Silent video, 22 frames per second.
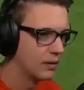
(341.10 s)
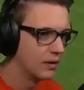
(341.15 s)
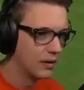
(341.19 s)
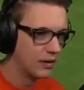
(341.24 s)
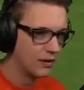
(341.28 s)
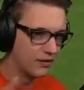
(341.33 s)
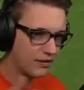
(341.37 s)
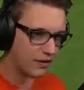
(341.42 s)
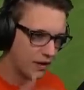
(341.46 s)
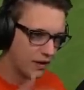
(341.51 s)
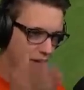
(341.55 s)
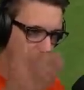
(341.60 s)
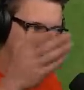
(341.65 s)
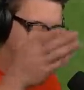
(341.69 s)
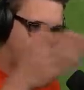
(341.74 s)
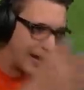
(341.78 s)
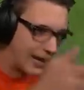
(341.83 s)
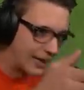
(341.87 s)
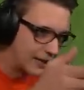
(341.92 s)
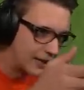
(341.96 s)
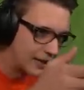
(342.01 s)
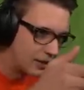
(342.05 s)
It's gonna
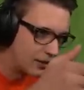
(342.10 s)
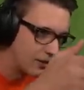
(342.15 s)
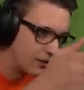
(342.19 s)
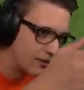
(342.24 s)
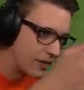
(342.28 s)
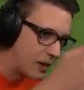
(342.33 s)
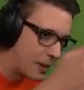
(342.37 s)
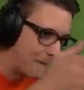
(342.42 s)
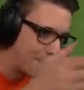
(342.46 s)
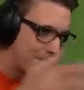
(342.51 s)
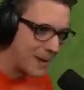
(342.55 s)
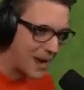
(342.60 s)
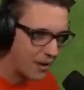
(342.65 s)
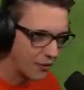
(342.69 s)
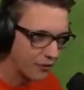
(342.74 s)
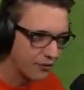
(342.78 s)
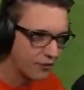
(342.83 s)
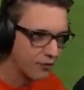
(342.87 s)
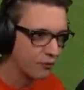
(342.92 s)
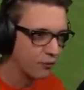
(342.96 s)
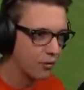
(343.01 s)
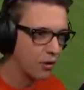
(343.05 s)
land here and it's gonna
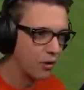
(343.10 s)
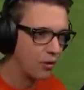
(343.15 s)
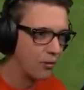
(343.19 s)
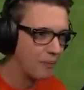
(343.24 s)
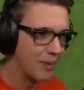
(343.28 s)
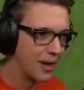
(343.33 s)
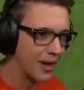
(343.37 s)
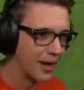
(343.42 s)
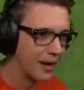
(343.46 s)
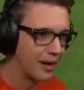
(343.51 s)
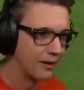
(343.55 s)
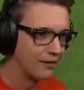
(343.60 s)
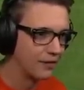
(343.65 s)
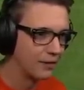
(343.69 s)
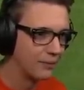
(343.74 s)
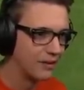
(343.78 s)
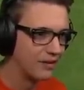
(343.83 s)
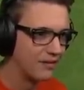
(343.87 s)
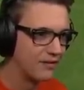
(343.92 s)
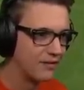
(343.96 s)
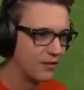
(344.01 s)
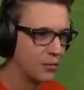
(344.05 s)
bounce and oh my god, it's gonna be
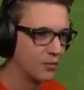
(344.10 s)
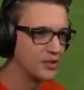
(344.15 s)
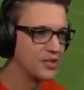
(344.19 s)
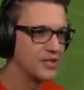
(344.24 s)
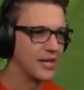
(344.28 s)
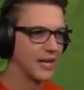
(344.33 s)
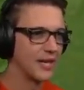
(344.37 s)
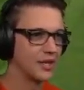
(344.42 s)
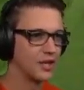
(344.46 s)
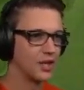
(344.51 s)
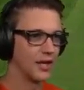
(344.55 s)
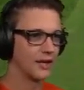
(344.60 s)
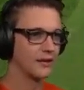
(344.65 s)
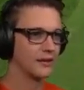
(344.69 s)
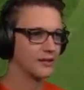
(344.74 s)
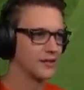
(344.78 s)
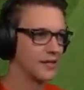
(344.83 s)
so sick. Check this